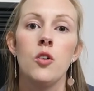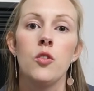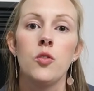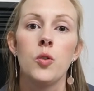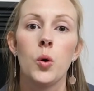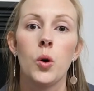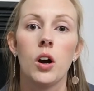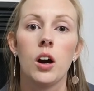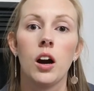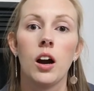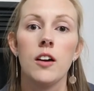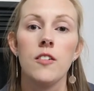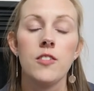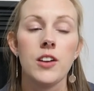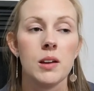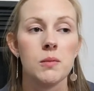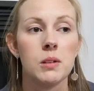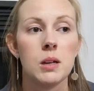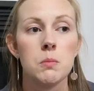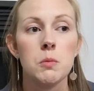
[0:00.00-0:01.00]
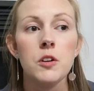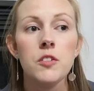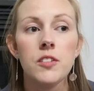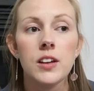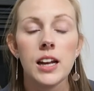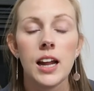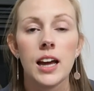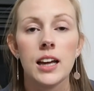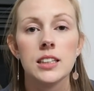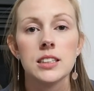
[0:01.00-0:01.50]
for family movie
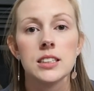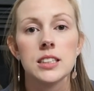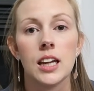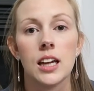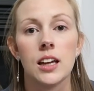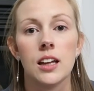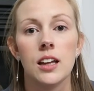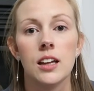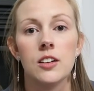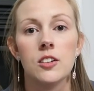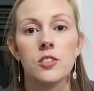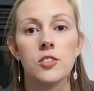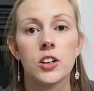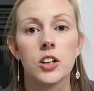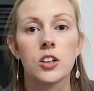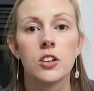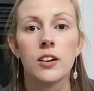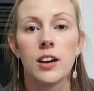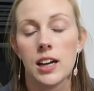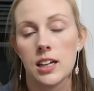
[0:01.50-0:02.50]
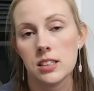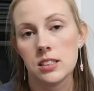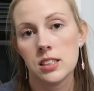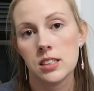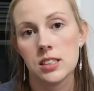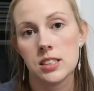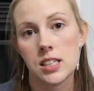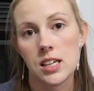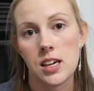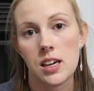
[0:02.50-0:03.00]
nights and for Grant
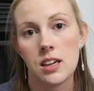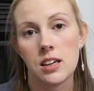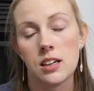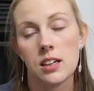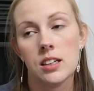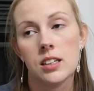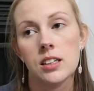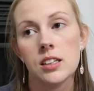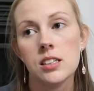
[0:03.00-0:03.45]
to see.